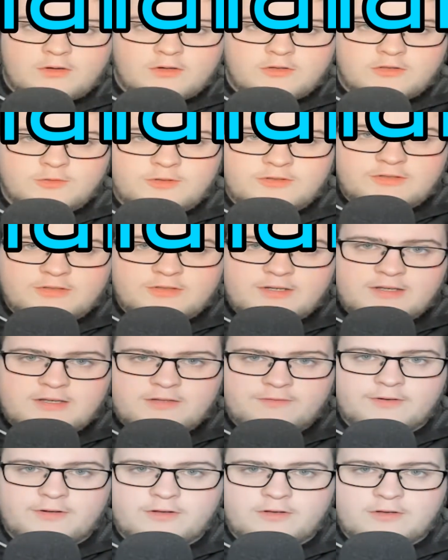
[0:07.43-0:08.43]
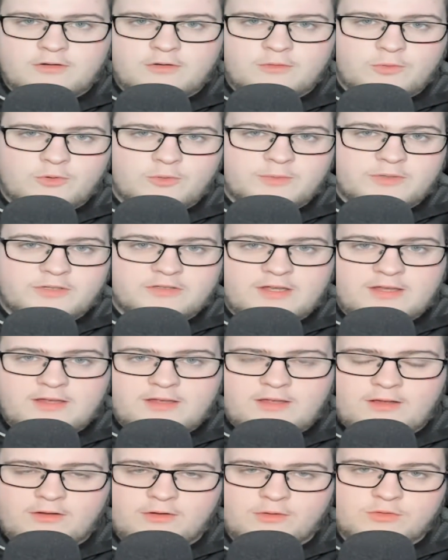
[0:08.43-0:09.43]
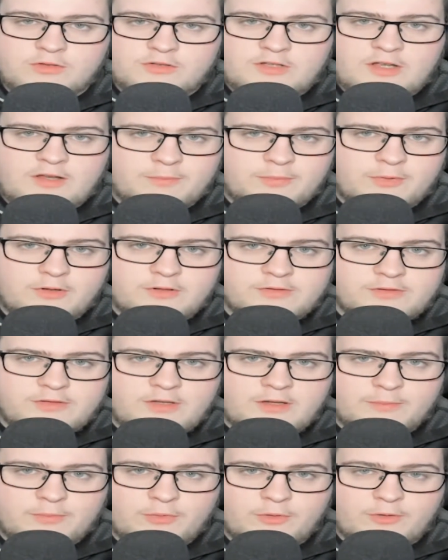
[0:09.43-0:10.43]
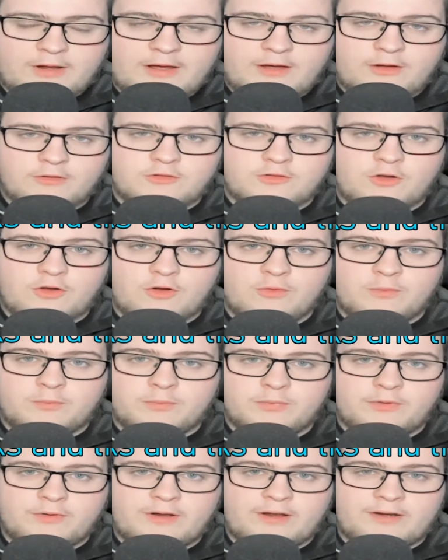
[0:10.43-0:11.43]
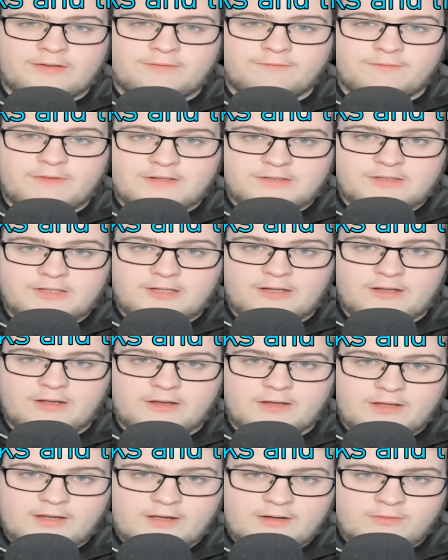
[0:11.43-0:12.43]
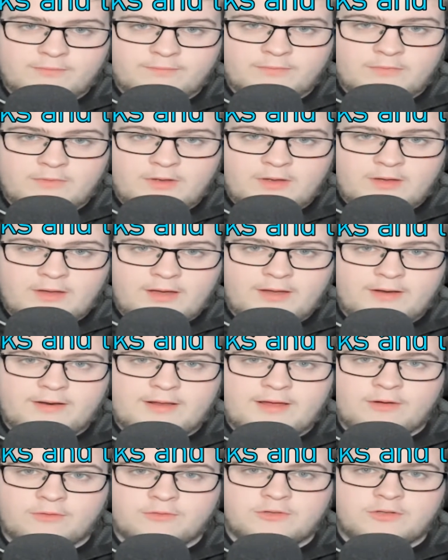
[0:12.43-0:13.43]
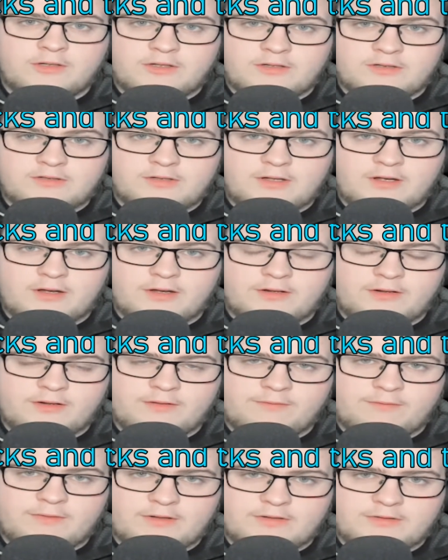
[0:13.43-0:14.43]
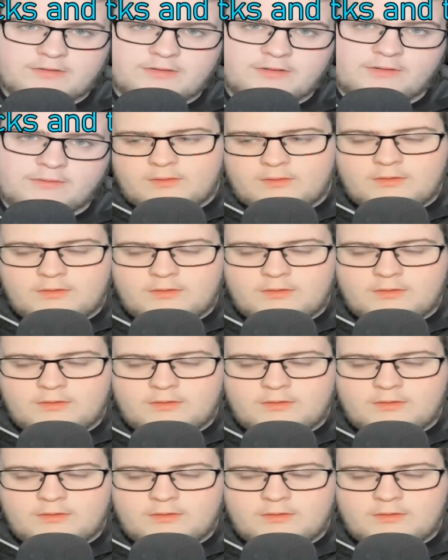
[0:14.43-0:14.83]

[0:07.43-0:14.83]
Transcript: So in today's video, we'll be taking you step by step on how to open an investing account and how to get started investing.